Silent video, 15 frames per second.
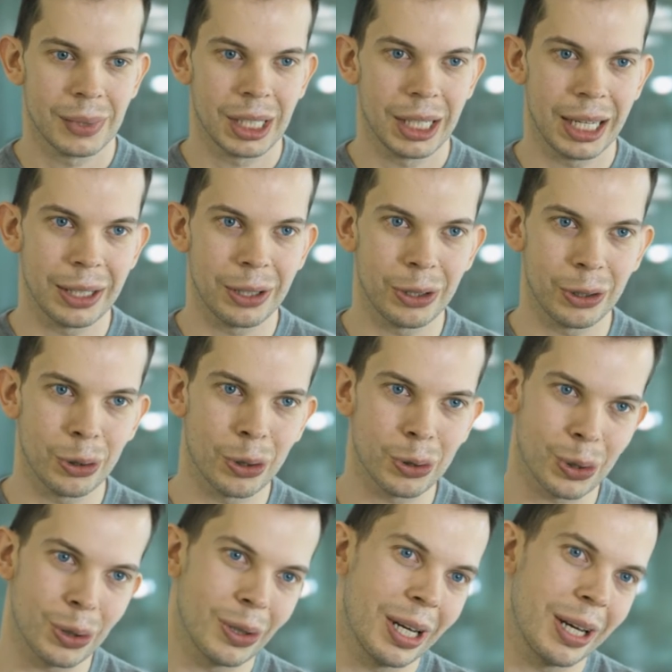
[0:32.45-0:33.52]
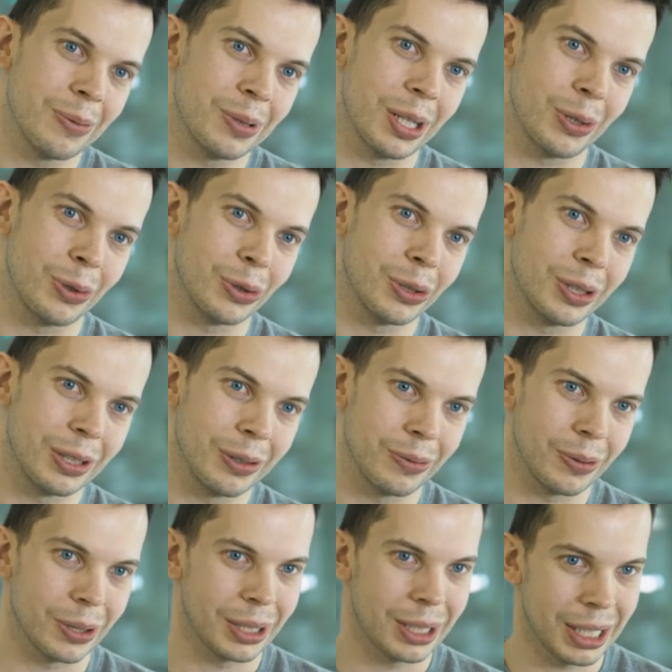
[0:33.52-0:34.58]
and you also don't have security
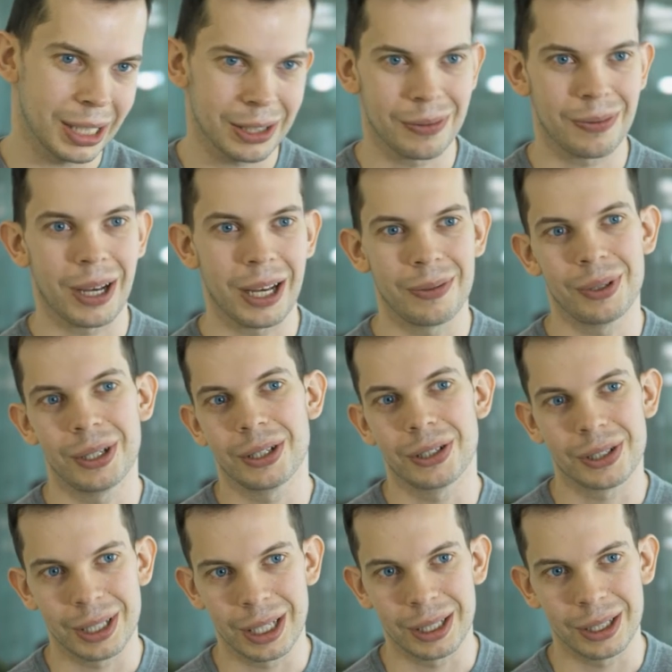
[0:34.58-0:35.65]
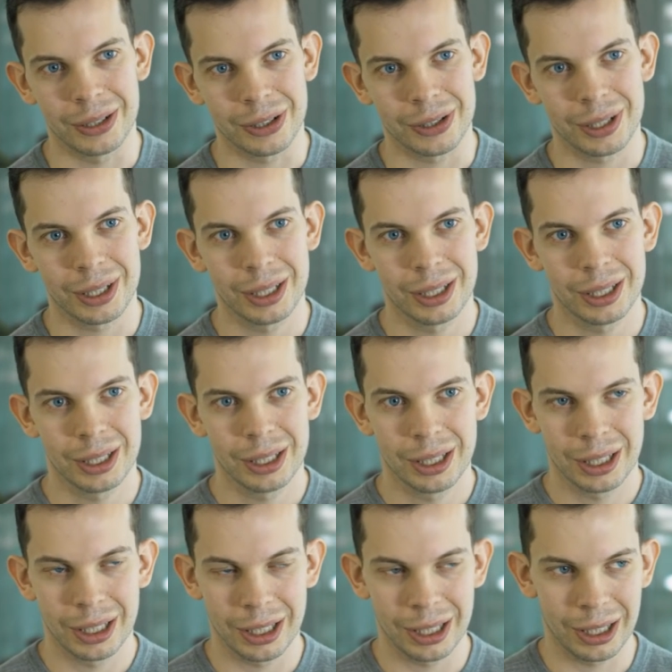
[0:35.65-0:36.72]
for the next 5 years, 10 years.
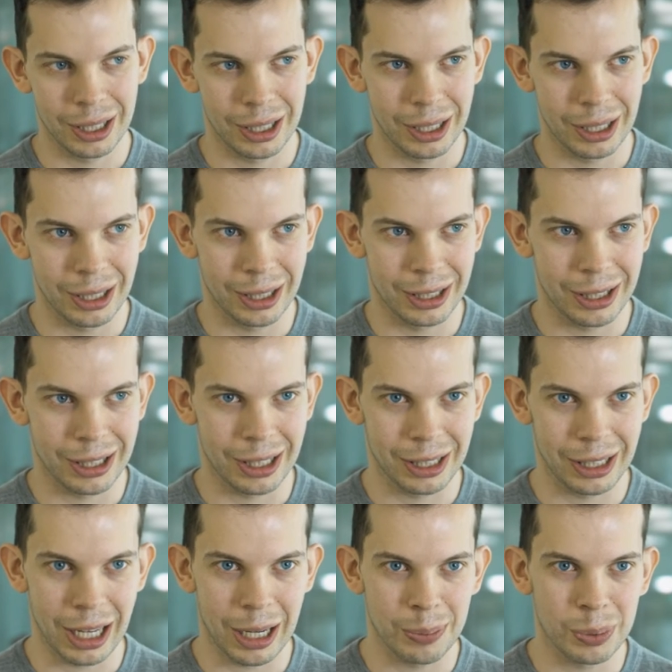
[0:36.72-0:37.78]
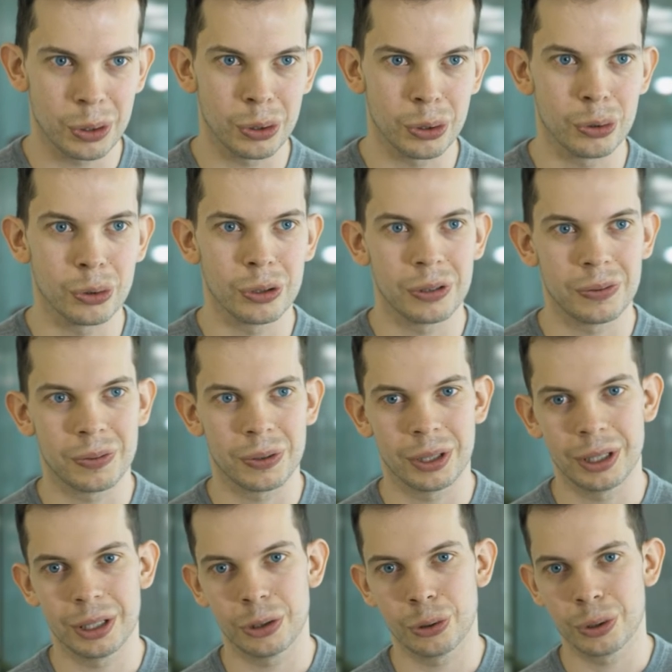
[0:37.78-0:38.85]
It's up to you if
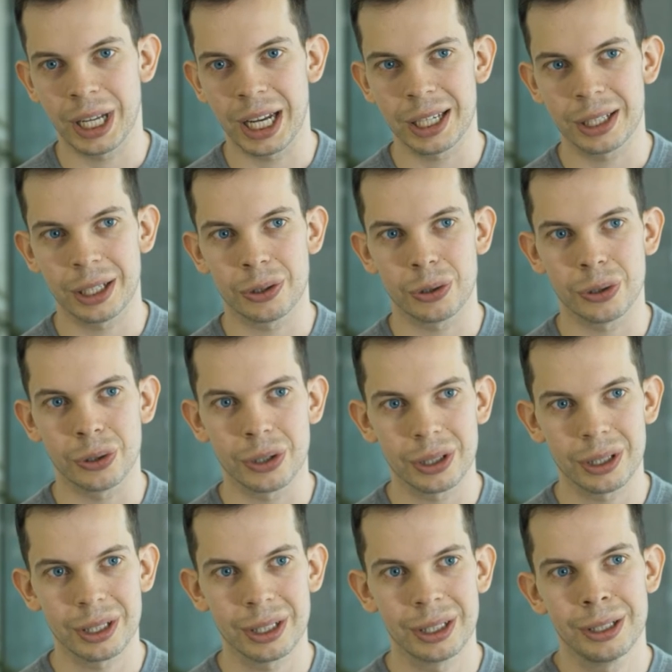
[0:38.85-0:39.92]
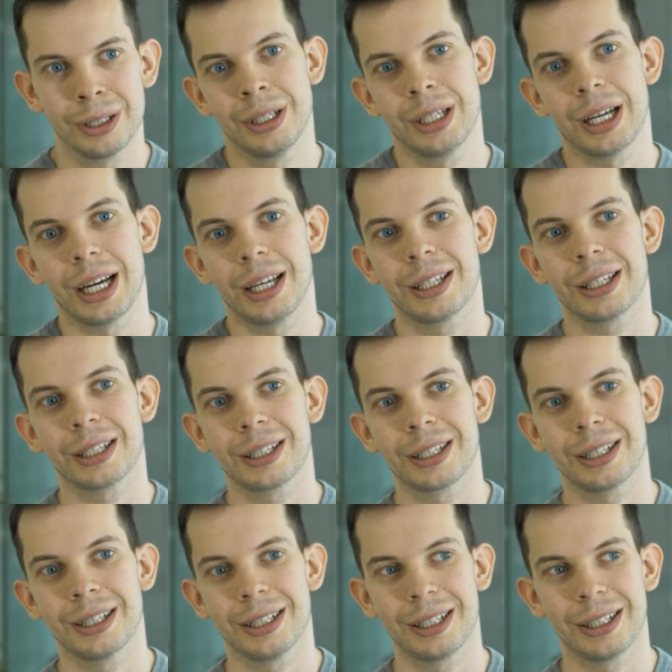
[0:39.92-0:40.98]
you like that or not. I
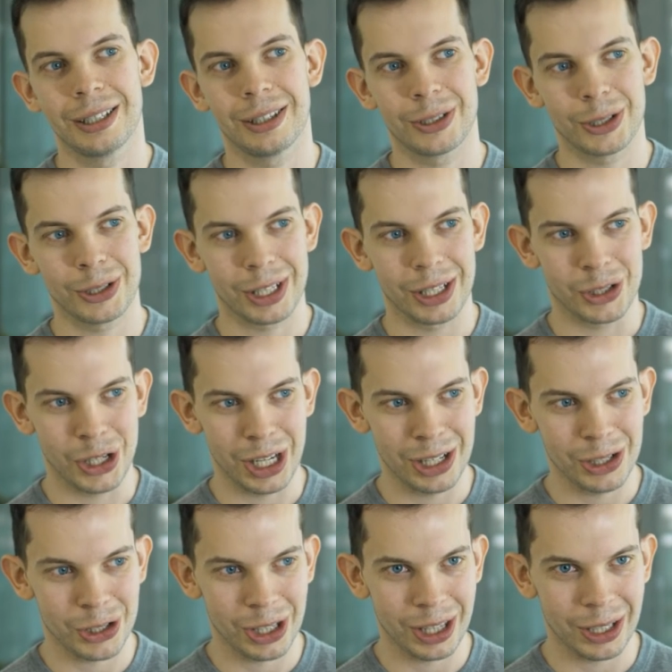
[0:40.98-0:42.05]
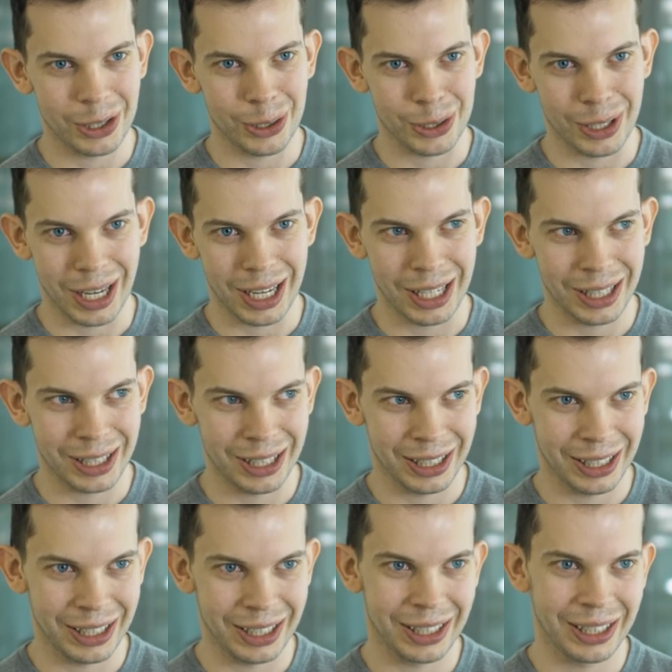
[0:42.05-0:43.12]
think there is a change in the
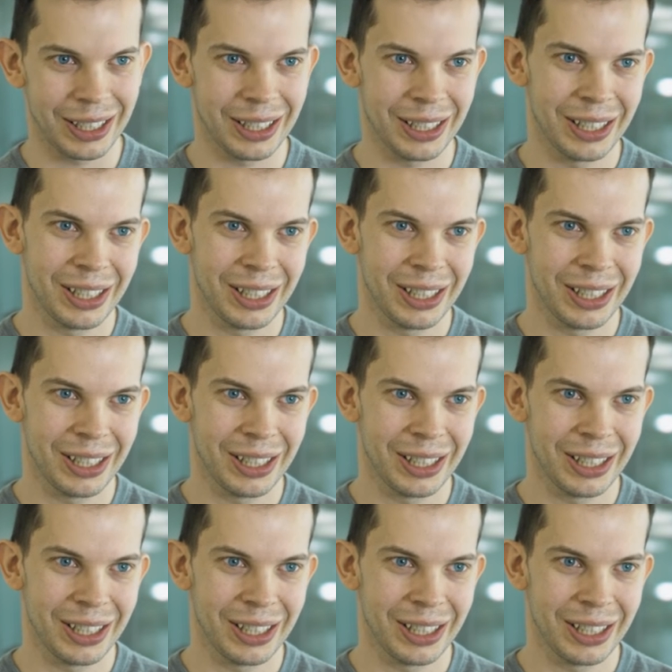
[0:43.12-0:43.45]
society,